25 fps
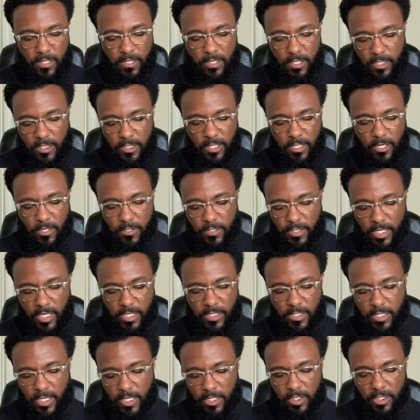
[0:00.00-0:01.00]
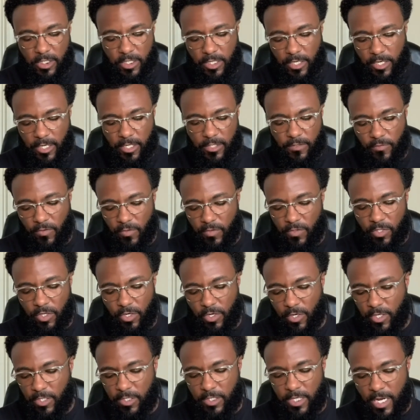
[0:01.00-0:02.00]
the star sign Sagittarius for this
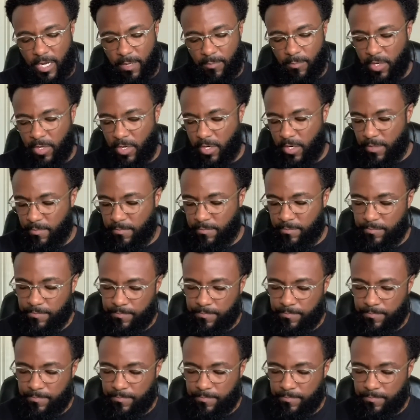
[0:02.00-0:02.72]
current time period.